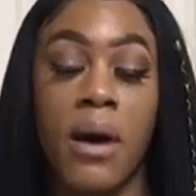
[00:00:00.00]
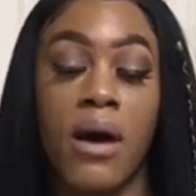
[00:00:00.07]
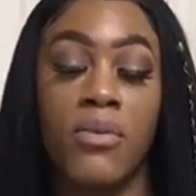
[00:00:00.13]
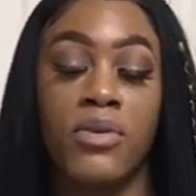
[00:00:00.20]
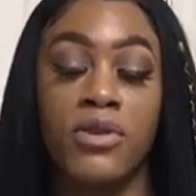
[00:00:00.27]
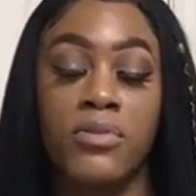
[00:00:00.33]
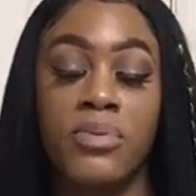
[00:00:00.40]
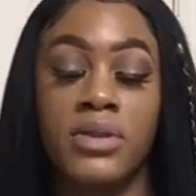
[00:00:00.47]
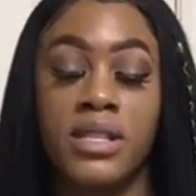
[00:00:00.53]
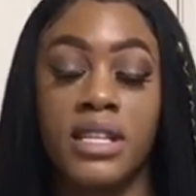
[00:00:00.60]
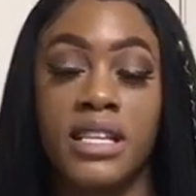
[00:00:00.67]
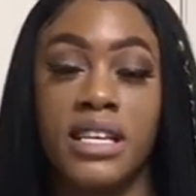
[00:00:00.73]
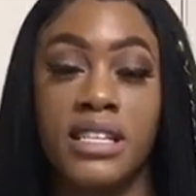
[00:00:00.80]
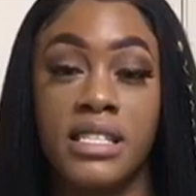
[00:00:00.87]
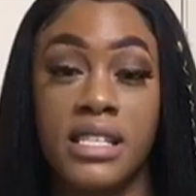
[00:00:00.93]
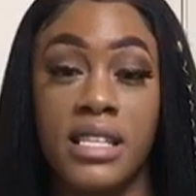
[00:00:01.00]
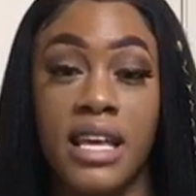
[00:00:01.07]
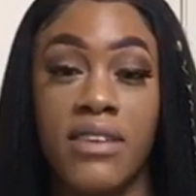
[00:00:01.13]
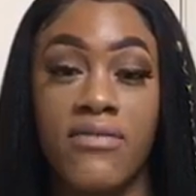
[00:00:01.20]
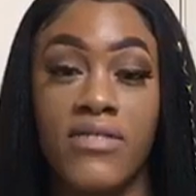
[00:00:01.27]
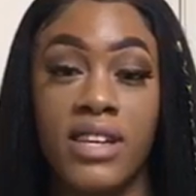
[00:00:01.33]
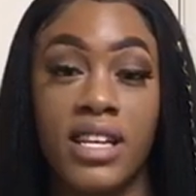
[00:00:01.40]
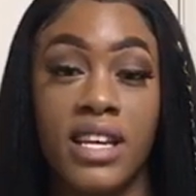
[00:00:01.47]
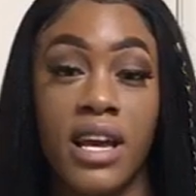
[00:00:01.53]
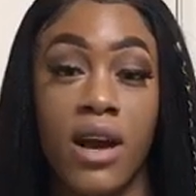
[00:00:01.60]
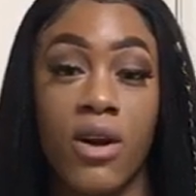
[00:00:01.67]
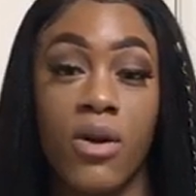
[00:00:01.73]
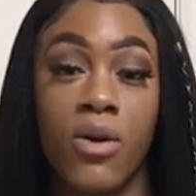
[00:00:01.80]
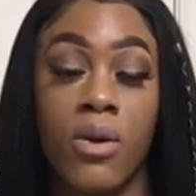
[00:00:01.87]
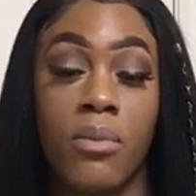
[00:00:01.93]
I will put the link to that
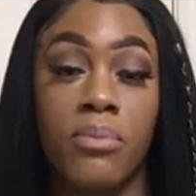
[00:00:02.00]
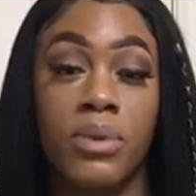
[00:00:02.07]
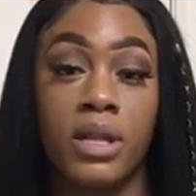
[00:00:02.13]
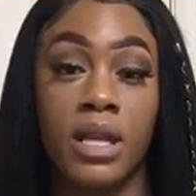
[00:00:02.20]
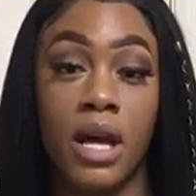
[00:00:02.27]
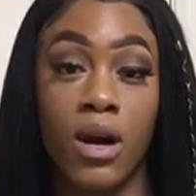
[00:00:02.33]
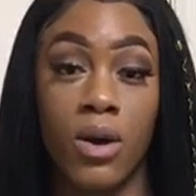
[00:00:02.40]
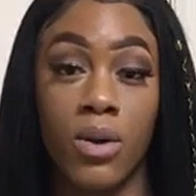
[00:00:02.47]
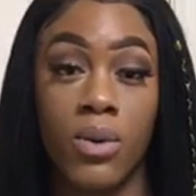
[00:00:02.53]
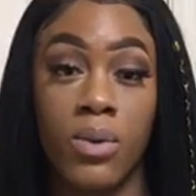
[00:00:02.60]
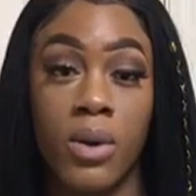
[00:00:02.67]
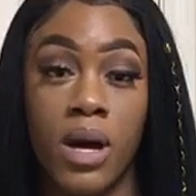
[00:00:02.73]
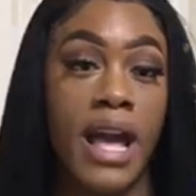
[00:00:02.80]
video below.